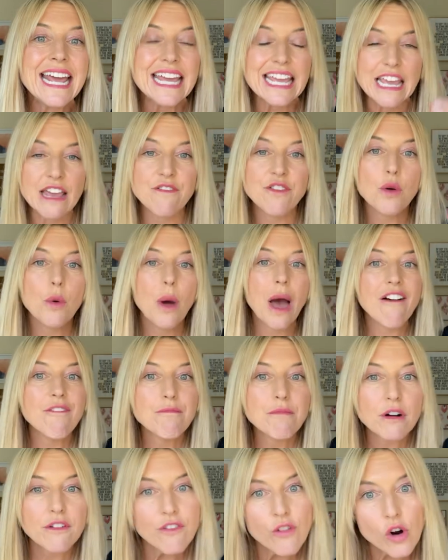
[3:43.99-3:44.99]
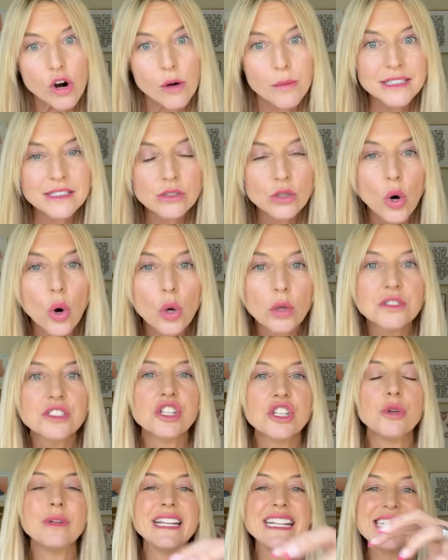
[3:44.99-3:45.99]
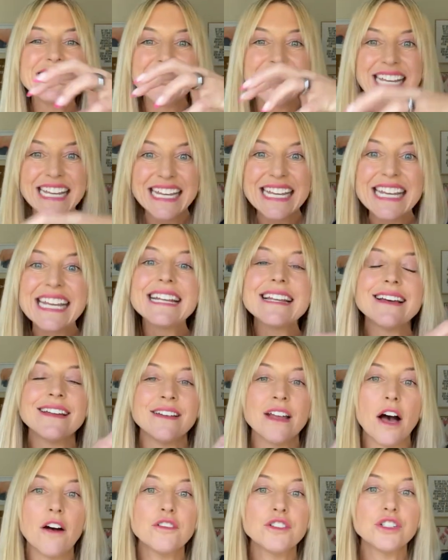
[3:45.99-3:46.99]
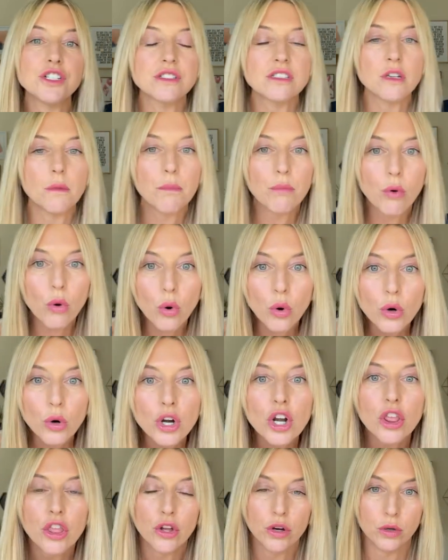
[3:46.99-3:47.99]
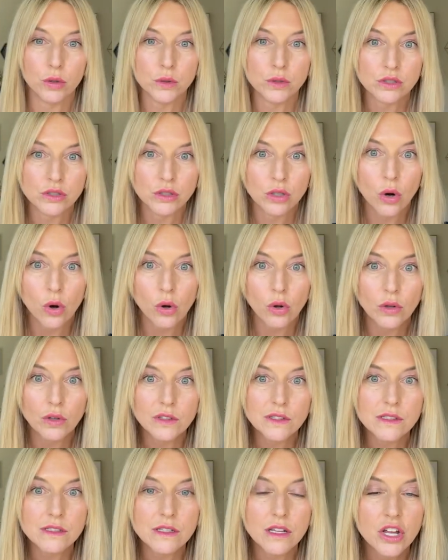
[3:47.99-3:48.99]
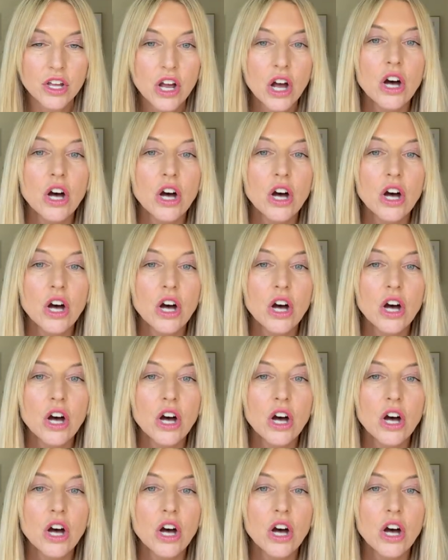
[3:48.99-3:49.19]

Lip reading: If you have performance goals, you need to eat enough to support those goals.